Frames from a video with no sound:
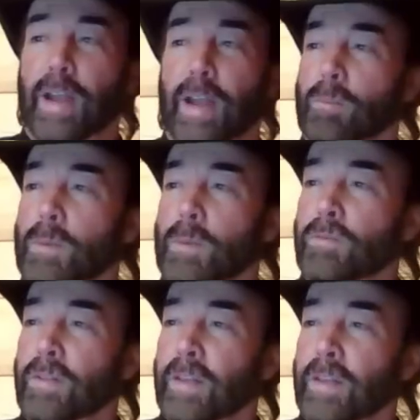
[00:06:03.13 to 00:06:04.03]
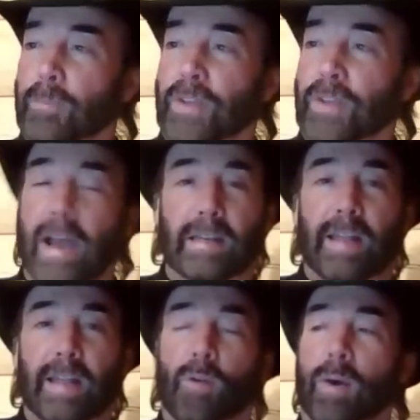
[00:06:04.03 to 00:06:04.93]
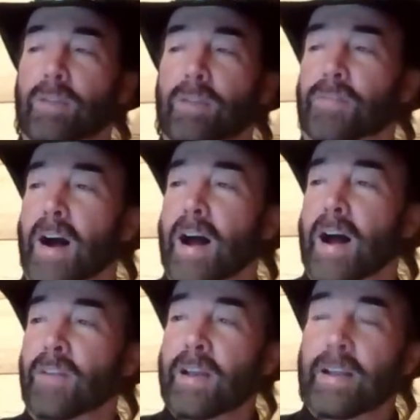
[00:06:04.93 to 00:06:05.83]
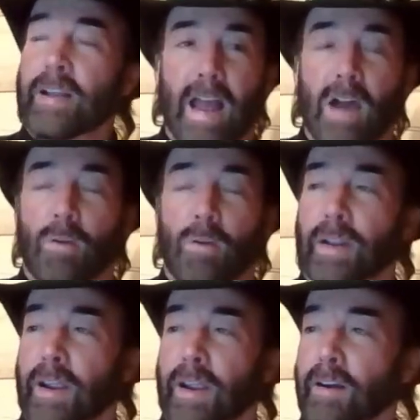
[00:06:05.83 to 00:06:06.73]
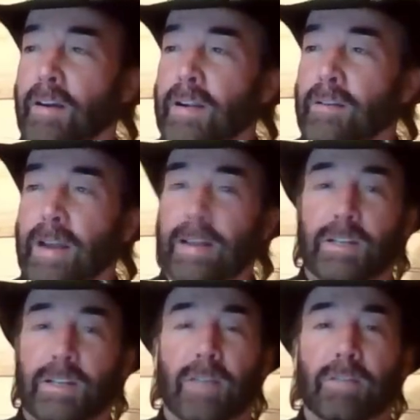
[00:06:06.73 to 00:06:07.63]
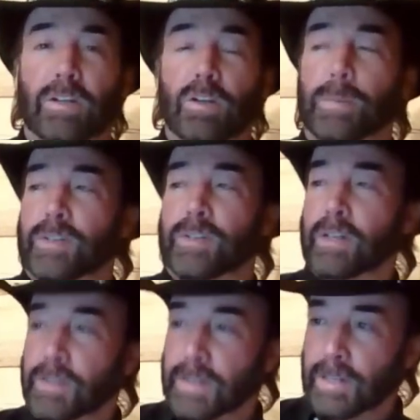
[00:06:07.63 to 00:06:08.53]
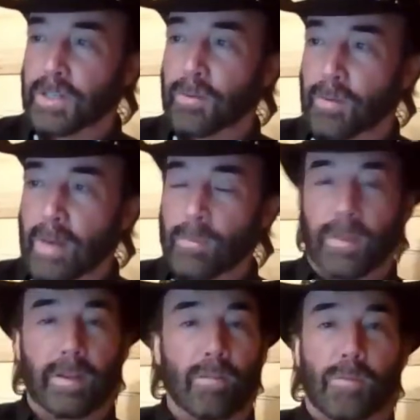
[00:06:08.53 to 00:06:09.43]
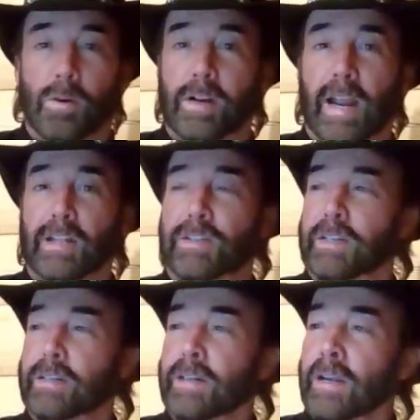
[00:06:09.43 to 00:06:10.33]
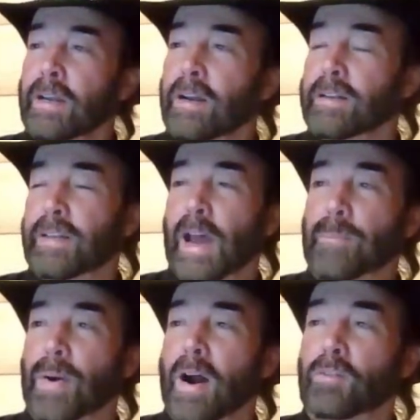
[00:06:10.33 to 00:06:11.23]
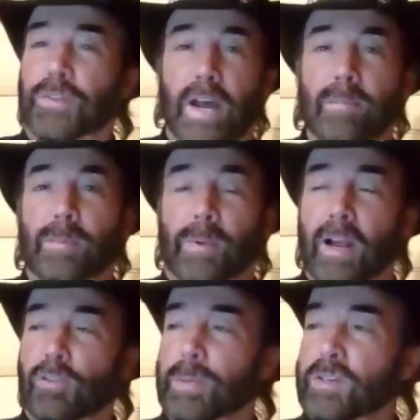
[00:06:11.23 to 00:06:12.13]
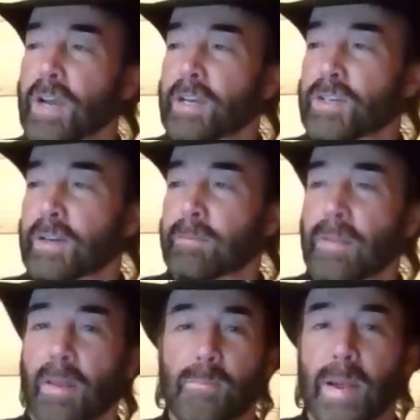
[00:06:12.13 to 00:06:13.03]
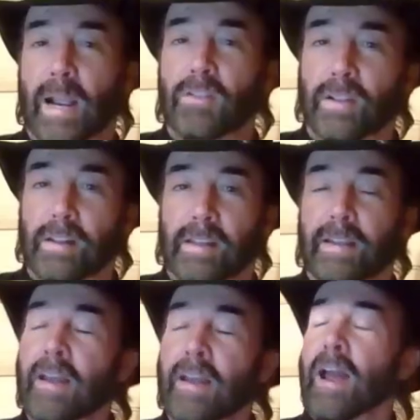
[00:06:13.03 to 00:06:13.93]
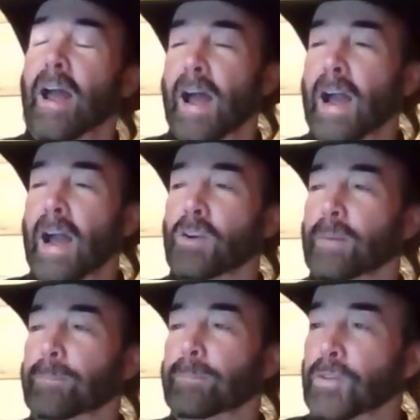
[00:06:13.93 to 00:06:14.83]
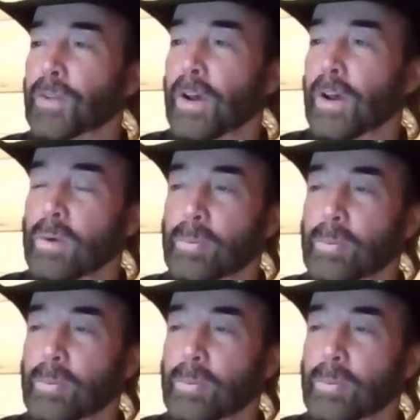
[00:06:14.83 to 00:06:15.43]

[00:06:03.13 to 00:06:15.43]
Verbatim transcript: angle move to the upside in that wave 5. Now we're here, right at a 72% extension, right within the forecasted tap box, time and price projection. Amazingly accurate the software